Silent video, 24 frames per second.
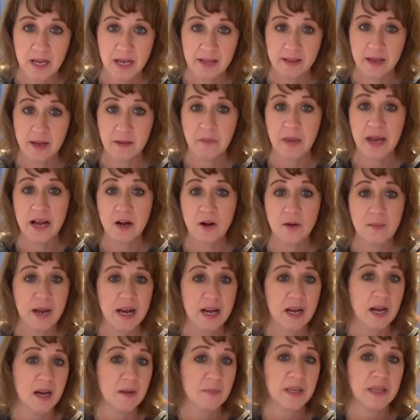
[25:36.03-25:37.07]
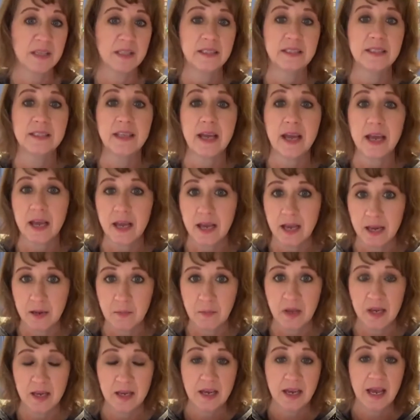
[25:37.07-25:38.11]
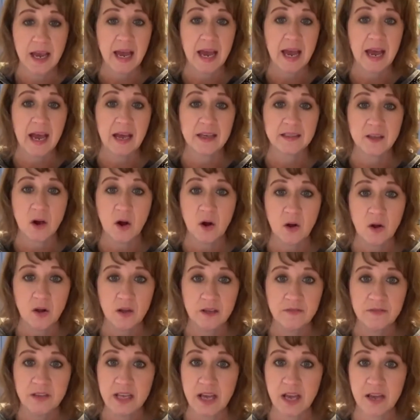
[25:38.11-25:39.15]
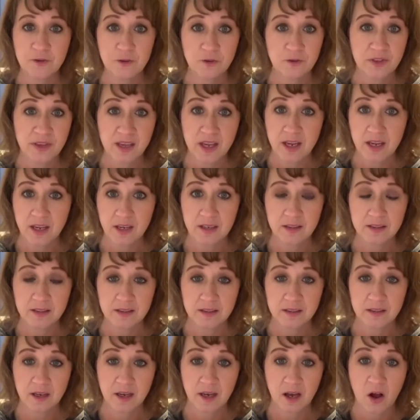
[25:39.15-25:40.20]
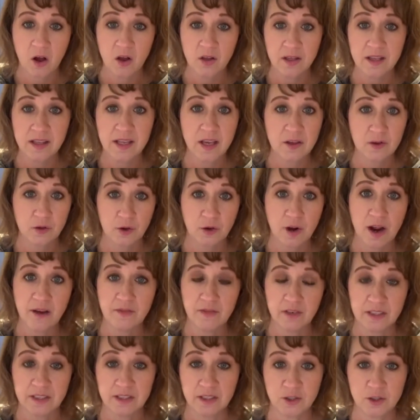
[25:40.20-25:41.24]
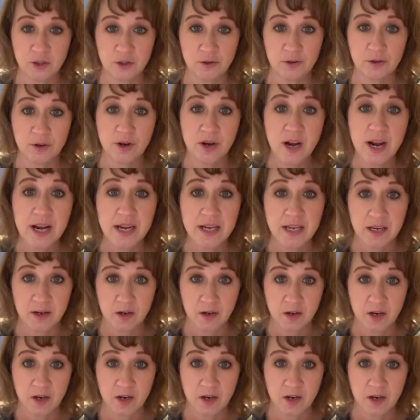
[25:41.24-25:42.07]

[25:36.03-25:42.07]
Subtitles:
They may or may not be the same as all of the other things, all of the other graphics that you create here.